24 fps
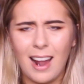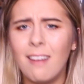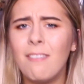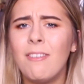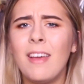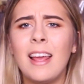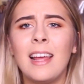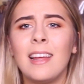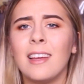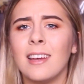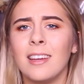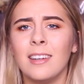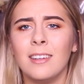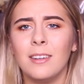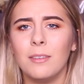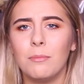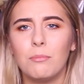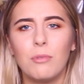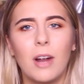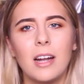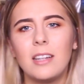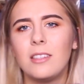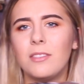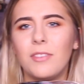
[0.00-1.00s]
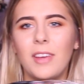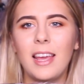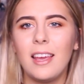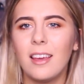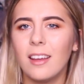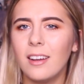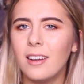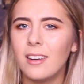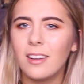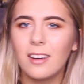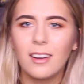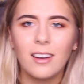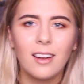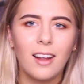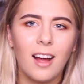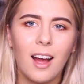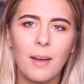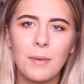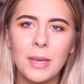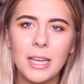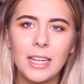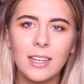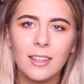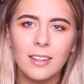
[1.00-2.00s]
Vegan. Bread's vegan?
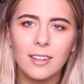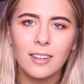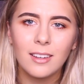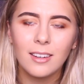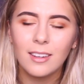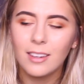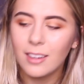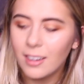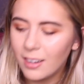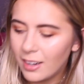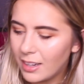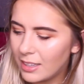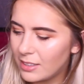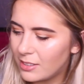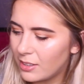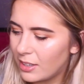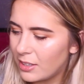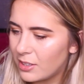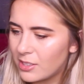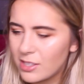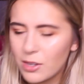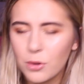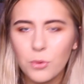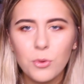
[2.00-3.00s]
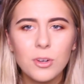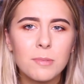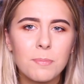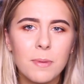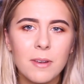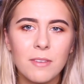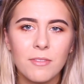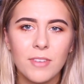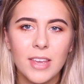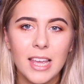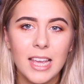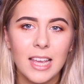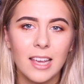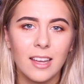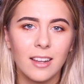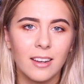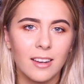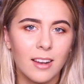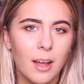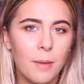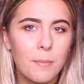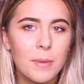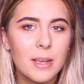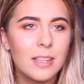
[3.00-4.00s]
I mean, has it always been
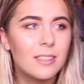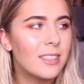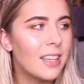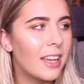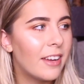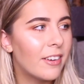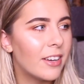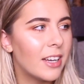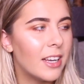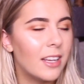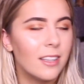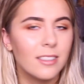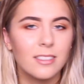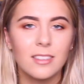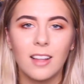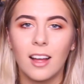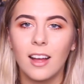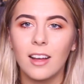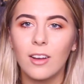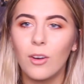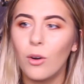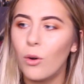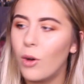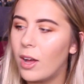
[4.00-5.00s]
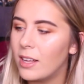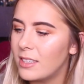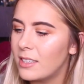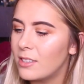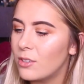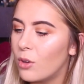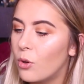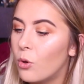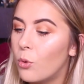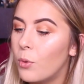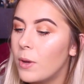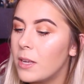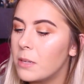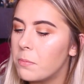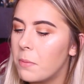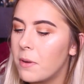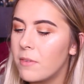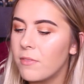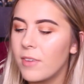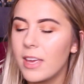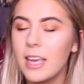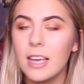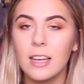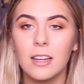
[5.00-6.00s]
vegan? I'm being serious, like, has this always
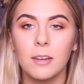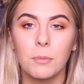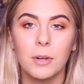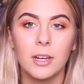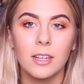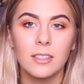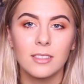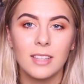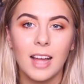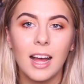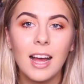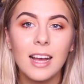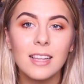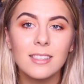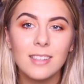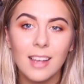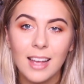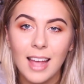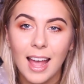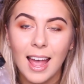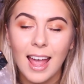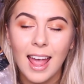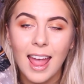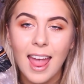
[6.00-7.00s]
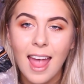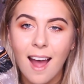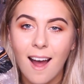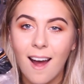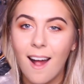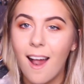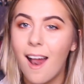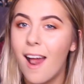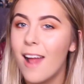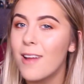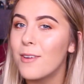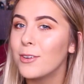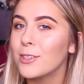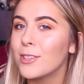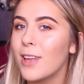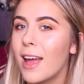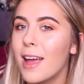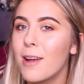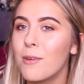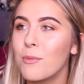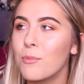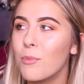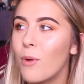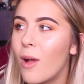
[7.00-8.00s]
been vegan? Because that is, I was
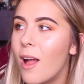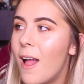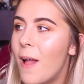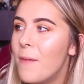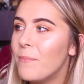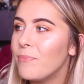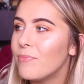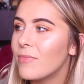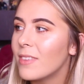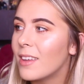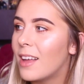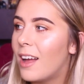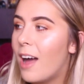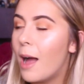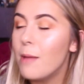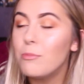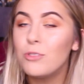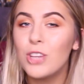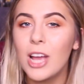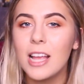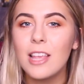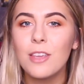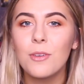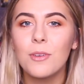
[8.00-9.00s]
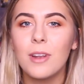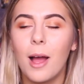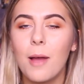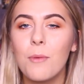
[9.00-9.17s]
like, I'm genuine.